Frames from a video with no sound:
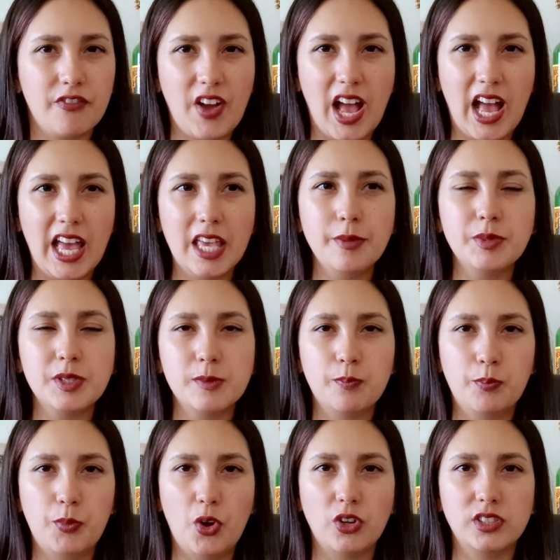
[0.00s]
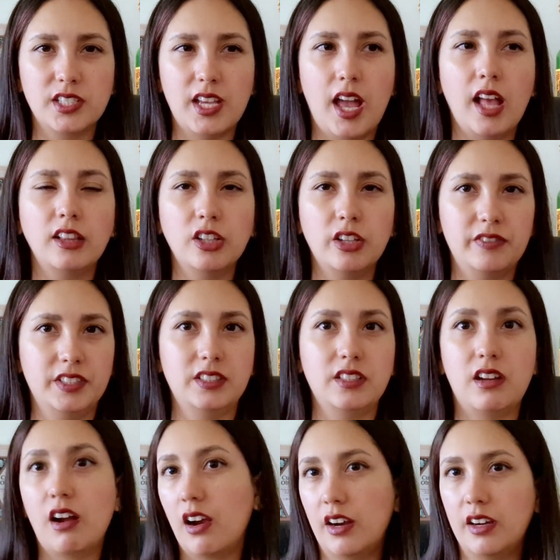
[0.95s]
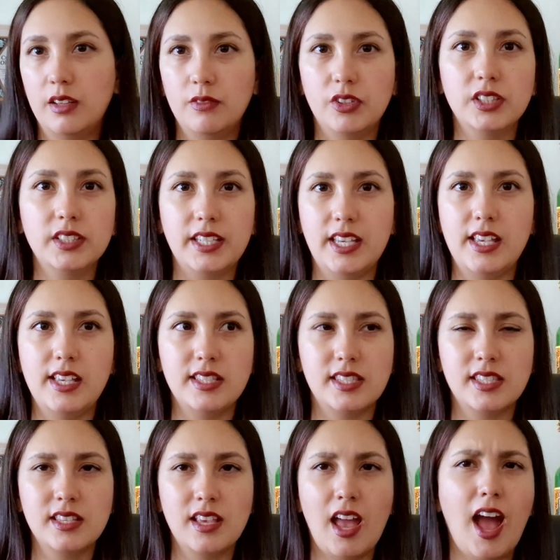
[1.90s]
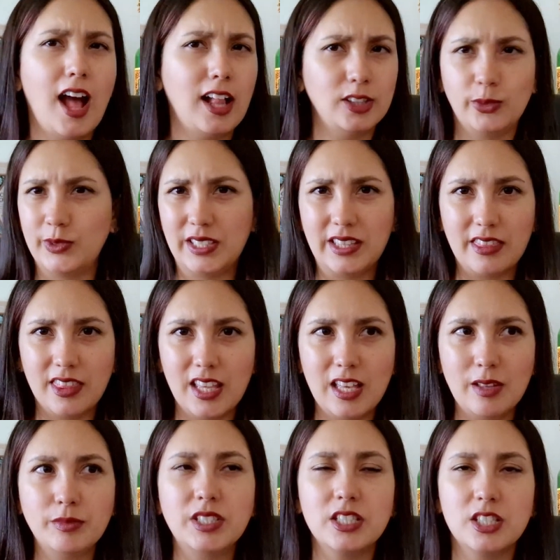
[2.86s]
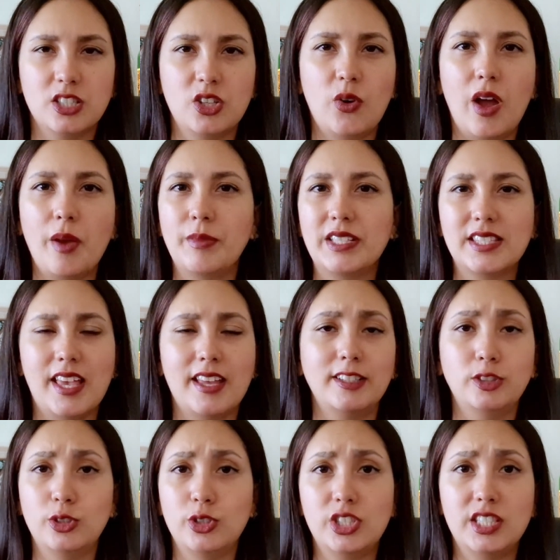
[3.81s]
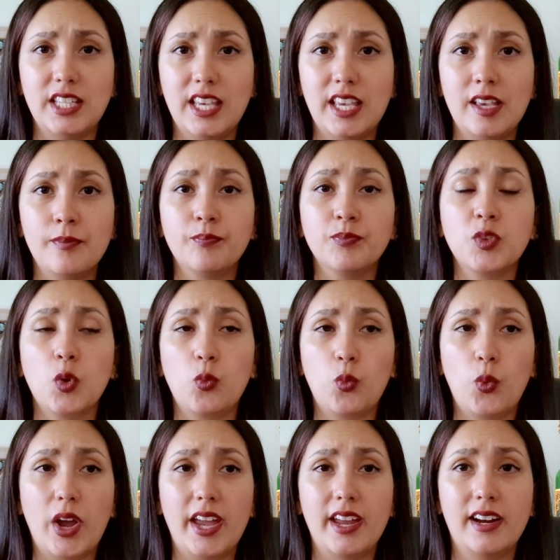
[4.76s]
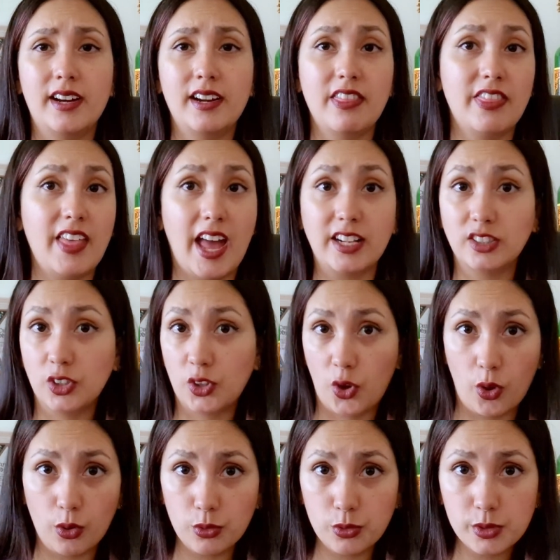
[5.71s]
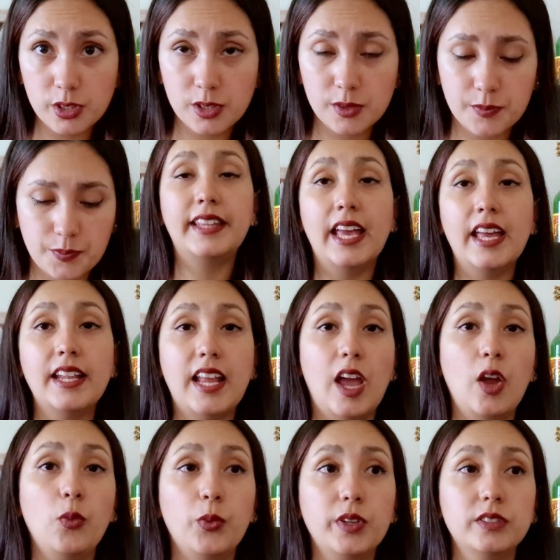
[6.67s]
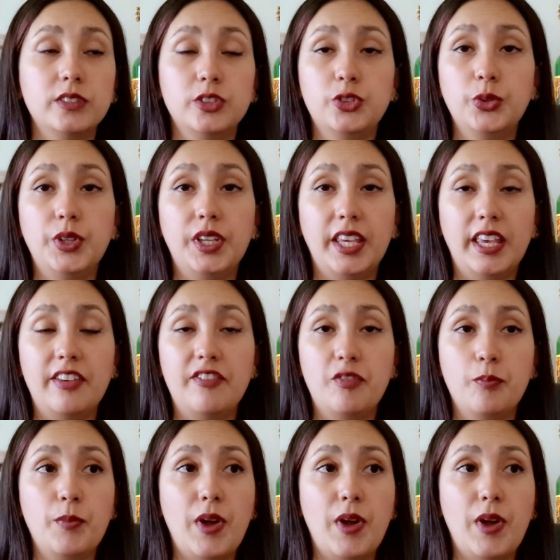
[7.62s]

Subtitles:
vibes, but I love that the carnival is Halloween themed, so I'm excited to see where that goes. Then I want to give